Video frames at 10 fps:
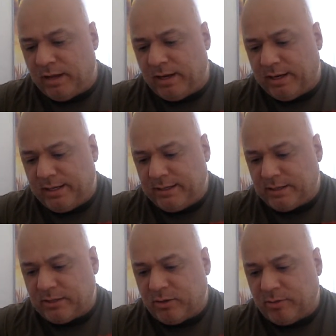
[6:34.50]
I need to
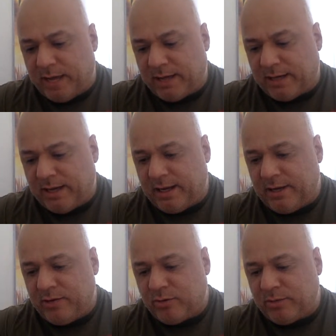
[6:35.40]
go back. I
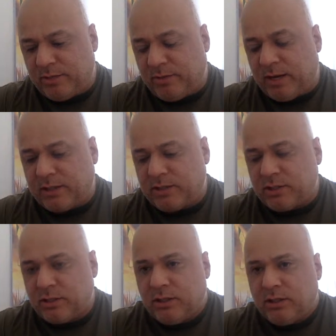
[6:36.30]
normally
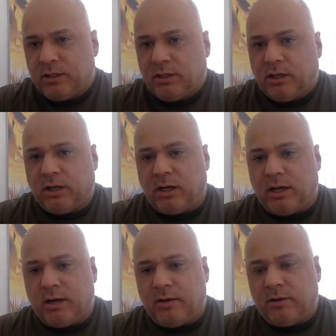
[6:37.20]
watch
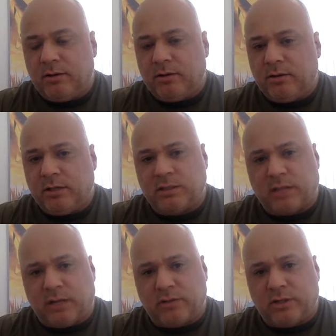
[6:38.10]
uh,
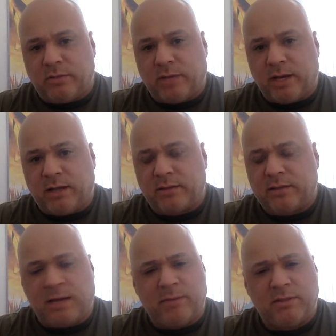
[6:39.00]
Nostalgia Unbox
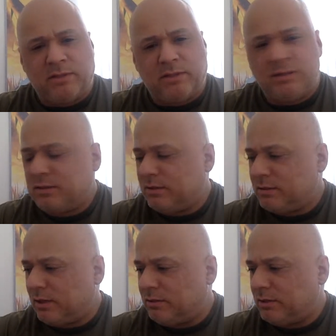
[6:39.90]
Thomas
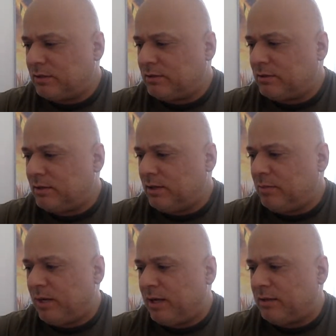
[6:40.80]
Nostalgic
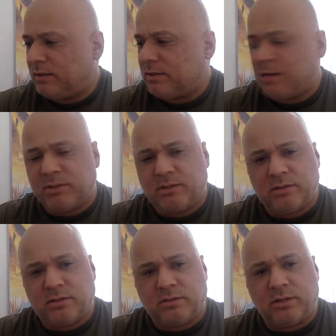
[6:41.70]
Unbox Thomas
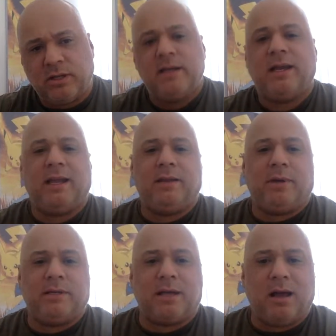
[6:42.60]
Nostalgic.
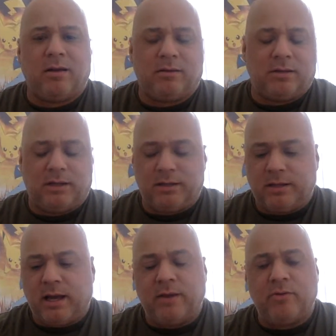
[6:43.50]
Anyways,
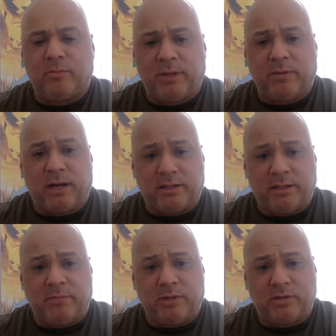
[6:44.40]
I normally watch
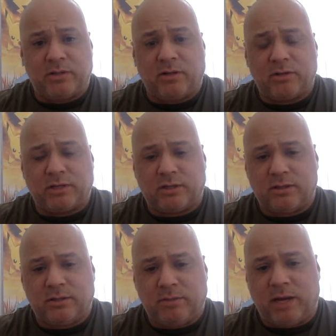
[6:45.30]
him Nostalgic
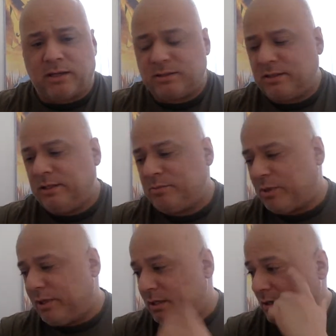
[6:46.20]
Unboxed. He's
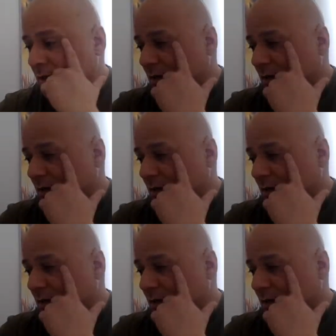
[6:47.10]
pretty good.